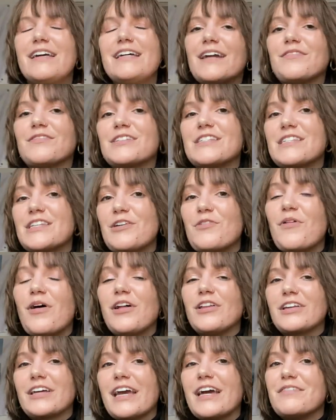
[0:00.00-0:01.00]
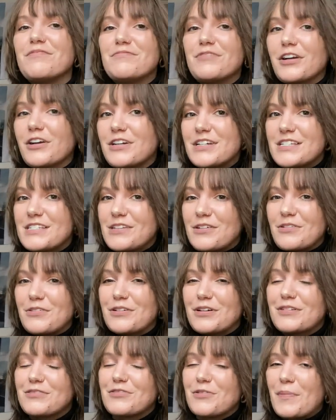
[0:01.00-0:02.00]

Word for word: I will see you all again very soon